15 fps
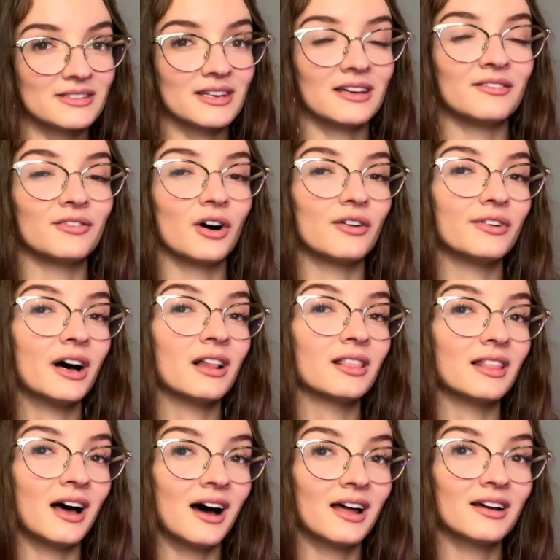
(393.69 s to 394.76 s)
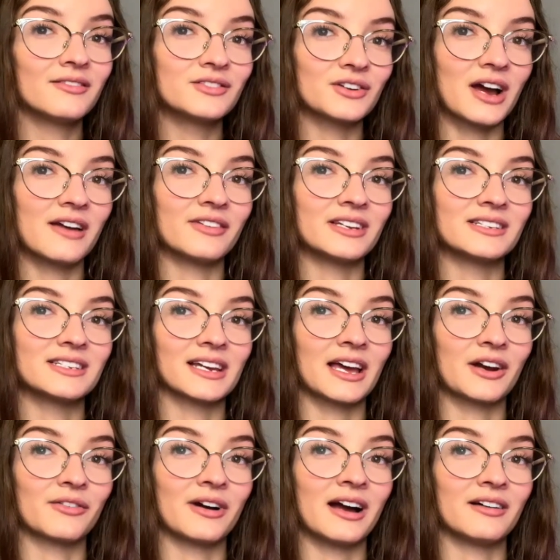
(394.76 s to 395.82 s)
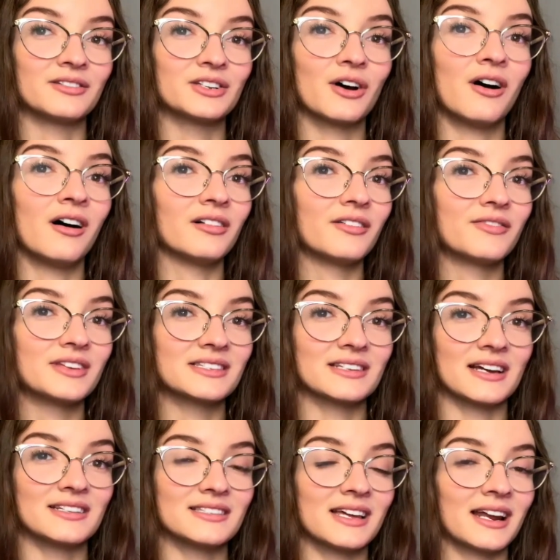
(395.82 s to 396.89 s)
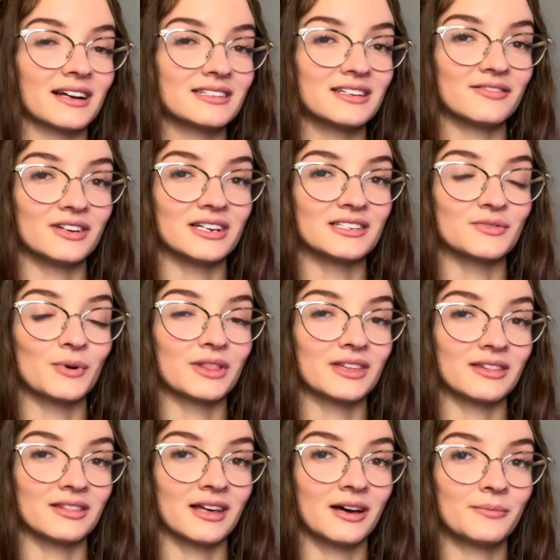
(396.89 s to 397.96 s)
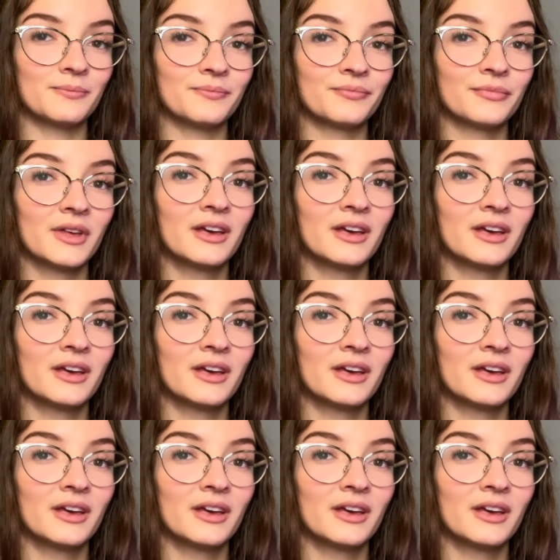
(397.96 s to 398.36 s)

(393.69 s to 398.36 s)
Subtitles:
involve a lot of driving to get around to all of the sites and activities within them.